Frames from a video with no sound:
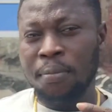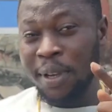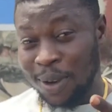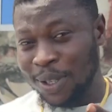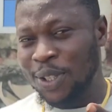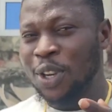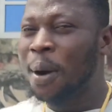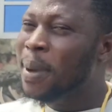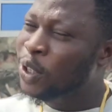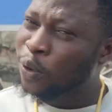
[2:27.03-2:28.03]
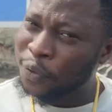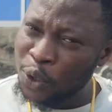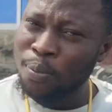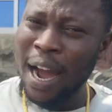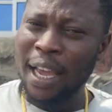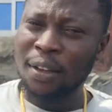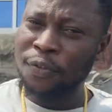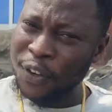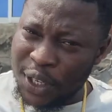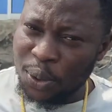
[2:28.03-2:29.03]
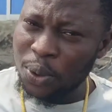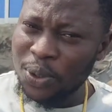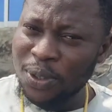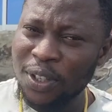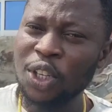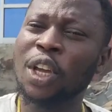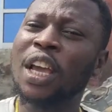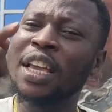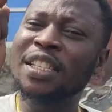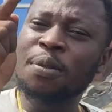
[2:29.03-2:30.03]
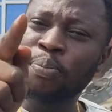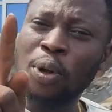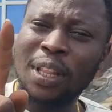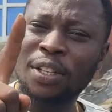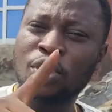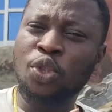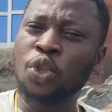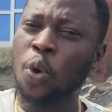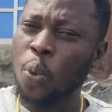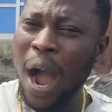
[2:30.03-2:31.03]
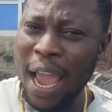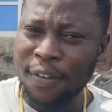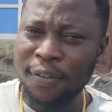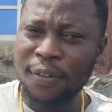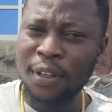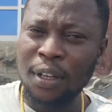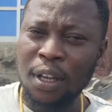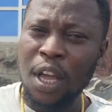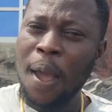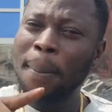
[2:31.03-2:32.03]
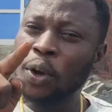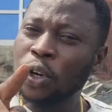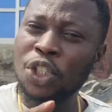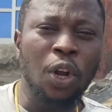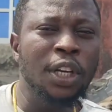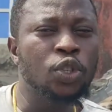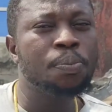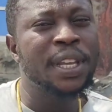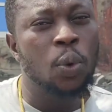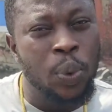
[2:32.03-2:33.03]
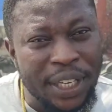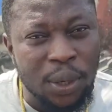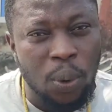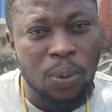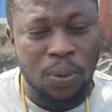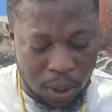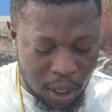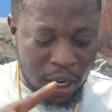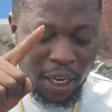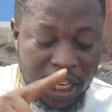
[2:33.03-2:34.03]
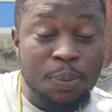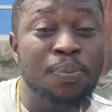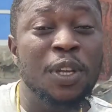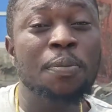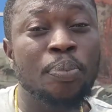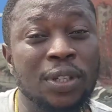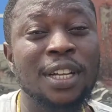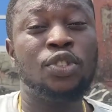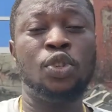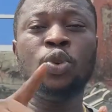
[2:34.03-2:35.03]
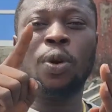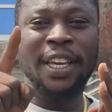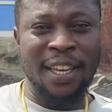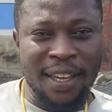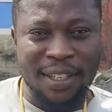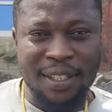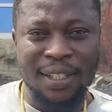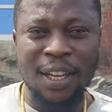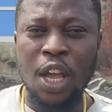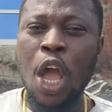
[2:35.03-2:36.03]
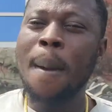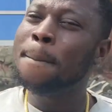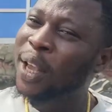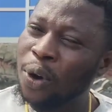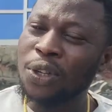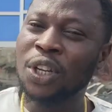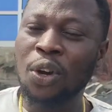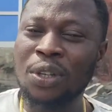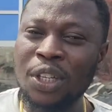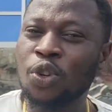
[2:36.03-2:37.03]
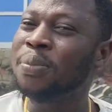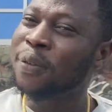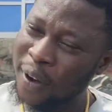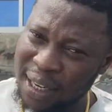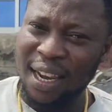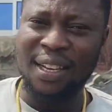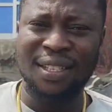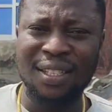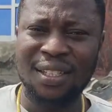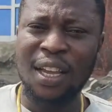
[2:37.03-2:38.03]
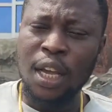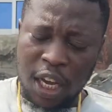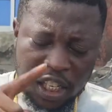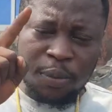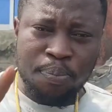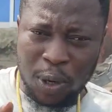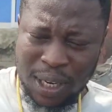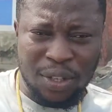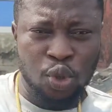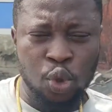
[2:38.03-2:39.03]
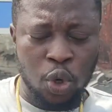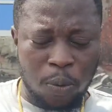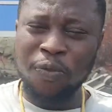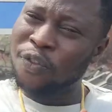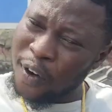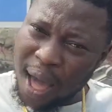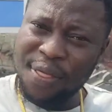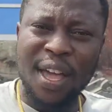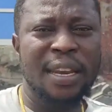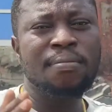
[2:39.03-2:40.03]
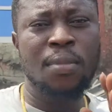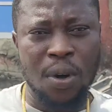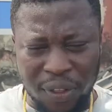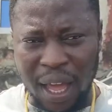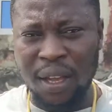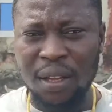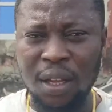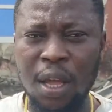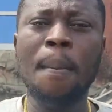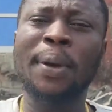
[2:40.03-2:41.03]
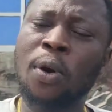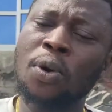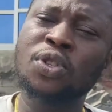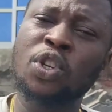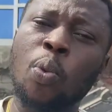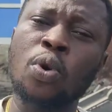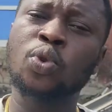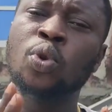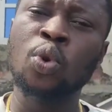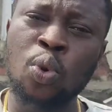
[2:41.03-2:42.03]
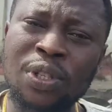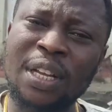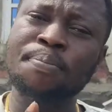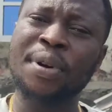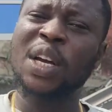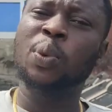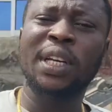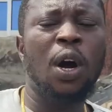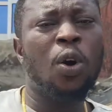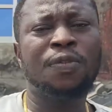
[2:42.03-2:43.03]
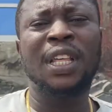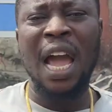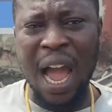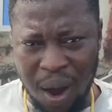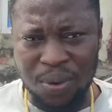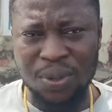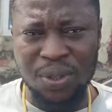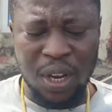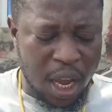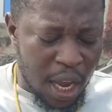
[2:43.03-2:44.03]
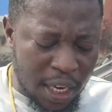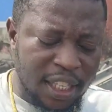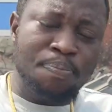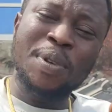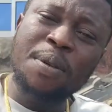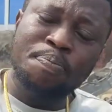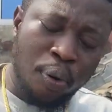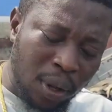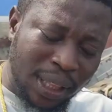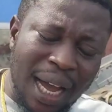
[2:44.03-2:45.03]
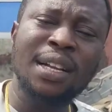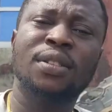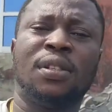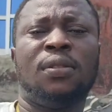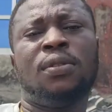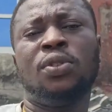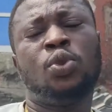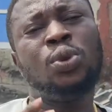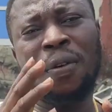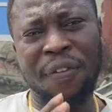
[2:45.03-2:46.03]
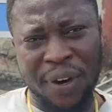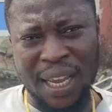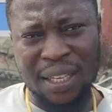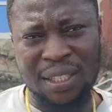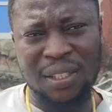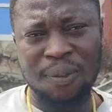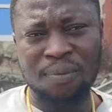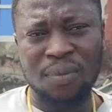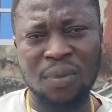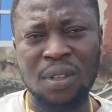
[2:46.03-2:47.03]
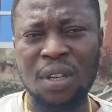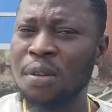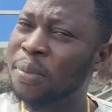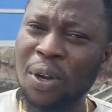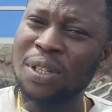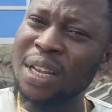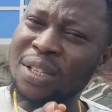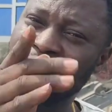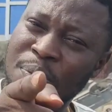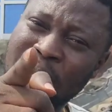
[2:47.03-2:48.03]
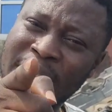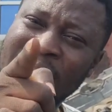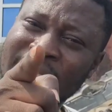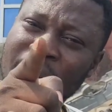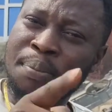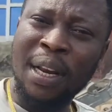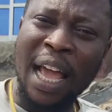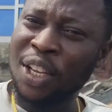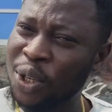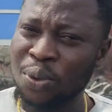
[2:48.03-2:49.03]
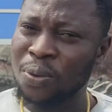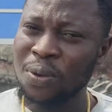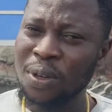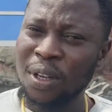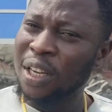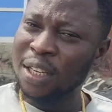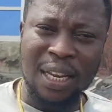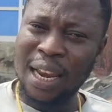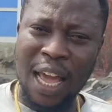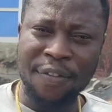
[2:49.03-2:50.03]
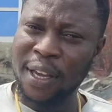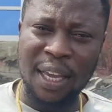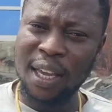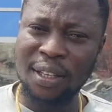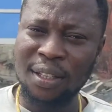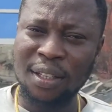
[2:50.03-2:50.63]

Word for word: Because you are meant to view my videos is important to your wife because she don't need to be a widow. It's important to your kids because they don't need to be fatherless. It's important to your father and mother because they don't want to lose the breadwinner of the house. It's important to your friends because there's nobody that can be like you in their life again.